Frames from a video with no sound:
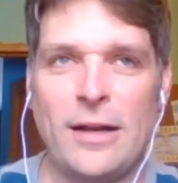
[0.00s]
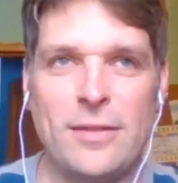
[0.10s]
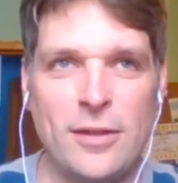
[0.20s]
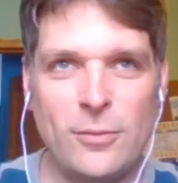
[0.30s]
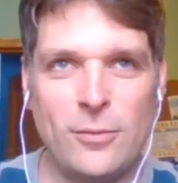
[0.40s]
I
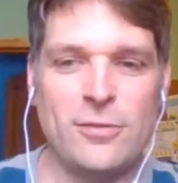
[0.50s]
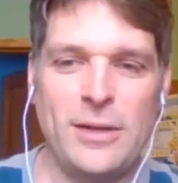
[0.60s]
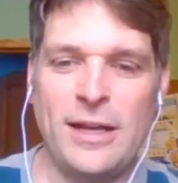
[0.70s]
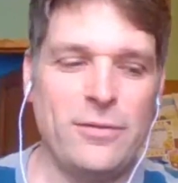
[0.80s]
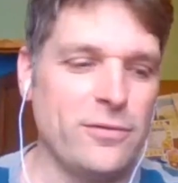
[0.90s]
think once we
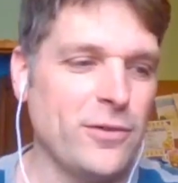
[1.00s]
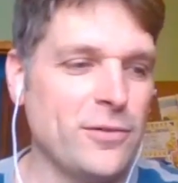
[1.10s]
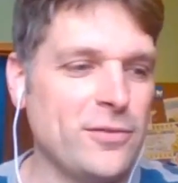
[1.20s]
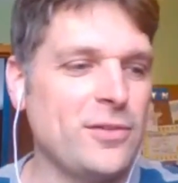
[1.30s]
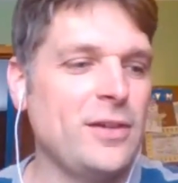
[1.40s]
have the
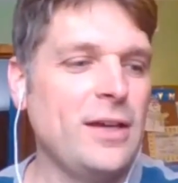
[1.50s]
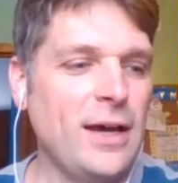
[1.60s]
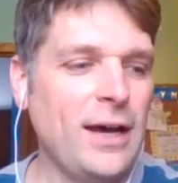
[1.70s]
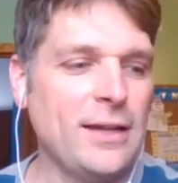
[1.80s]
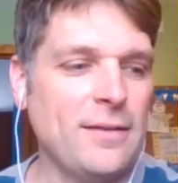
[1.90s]
first
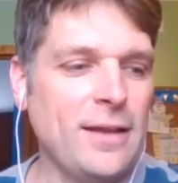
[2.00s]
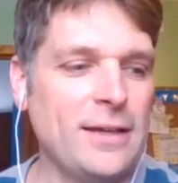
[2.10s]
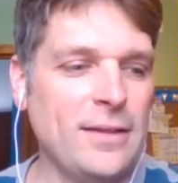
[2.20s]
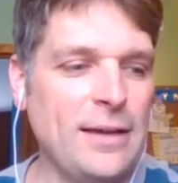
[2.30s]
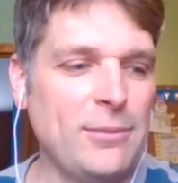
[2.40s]

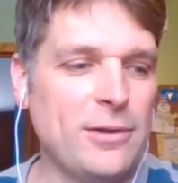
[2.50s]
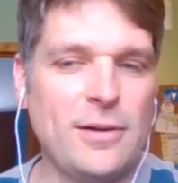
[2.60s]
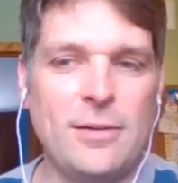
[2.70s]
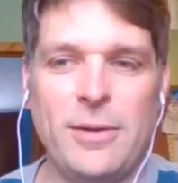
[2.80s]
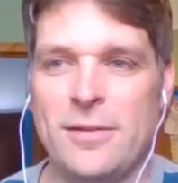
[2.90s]
online lab under
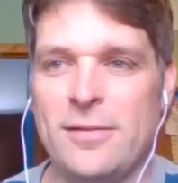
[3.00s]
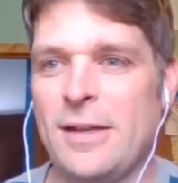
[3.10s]
our belts,